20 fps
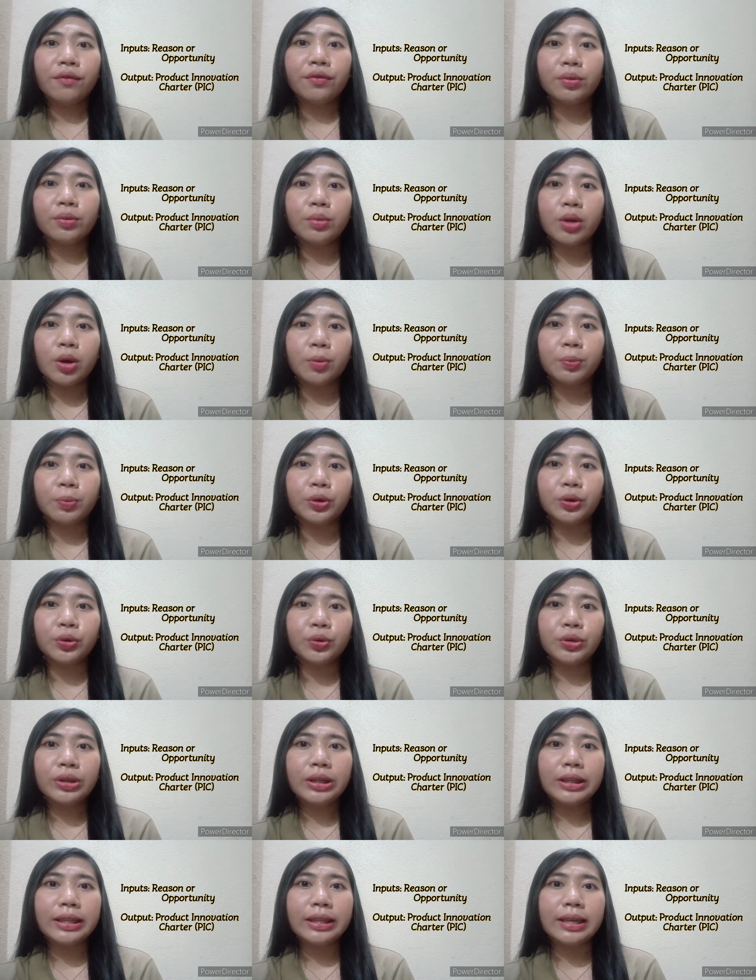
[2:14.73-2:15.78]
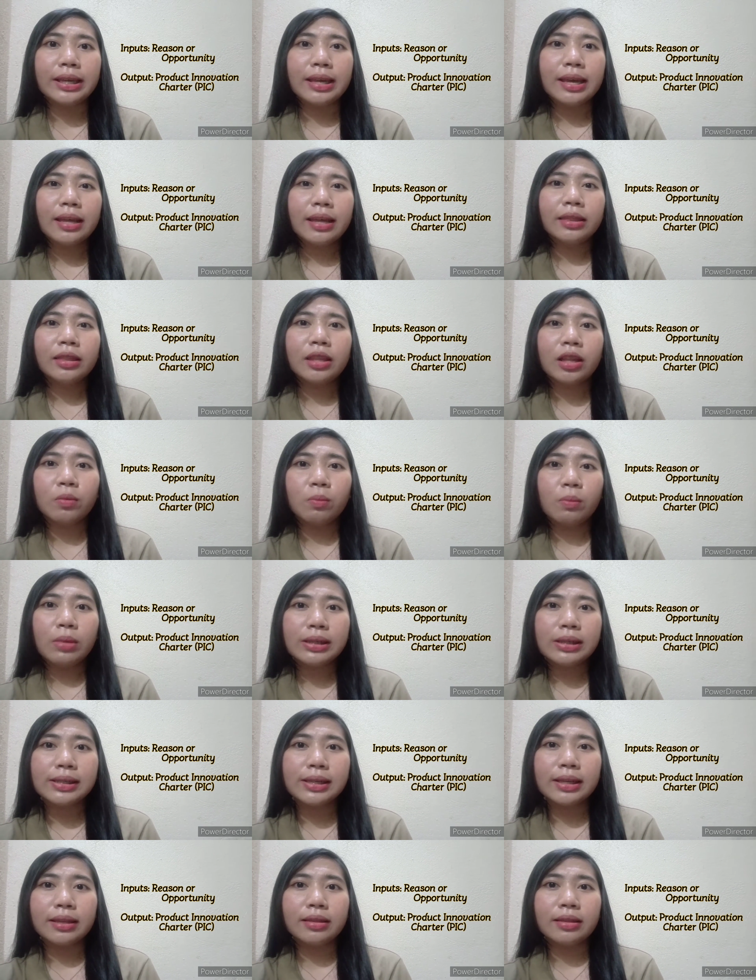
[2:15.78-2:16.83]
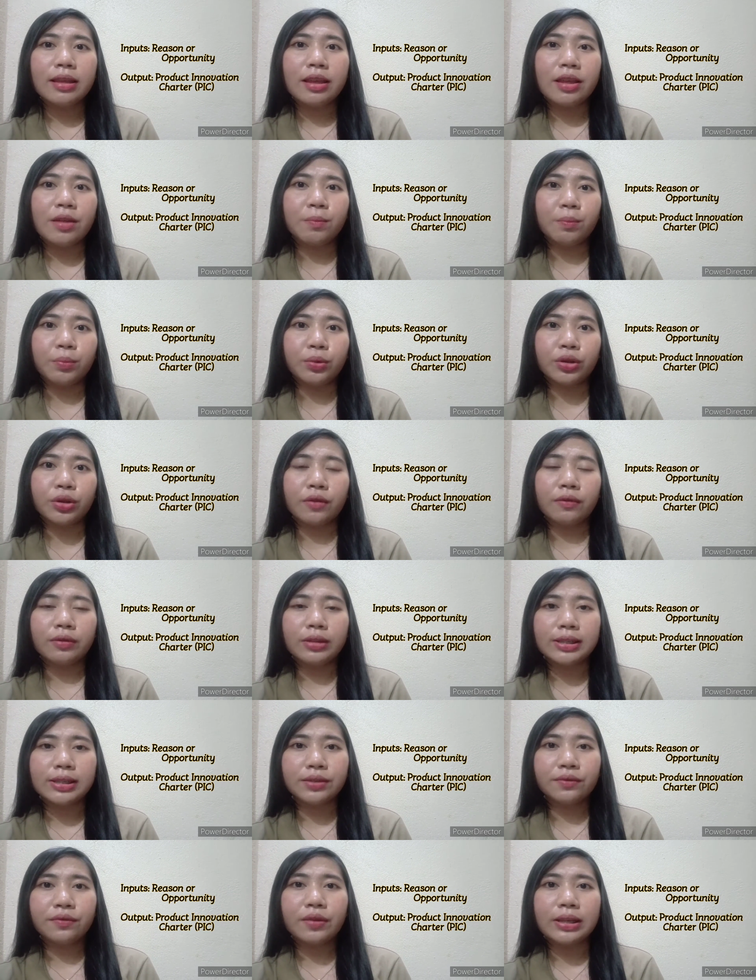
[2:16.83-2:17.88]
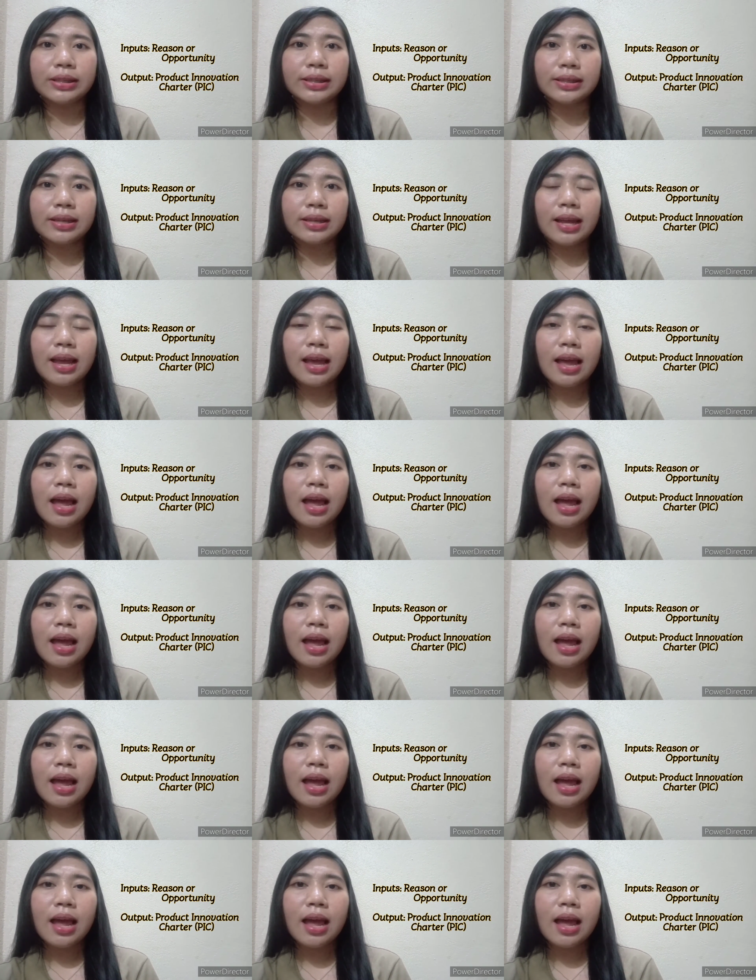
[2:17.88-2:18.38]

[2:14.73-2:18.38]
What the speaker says: from the opportunity that makes it the input of this phase.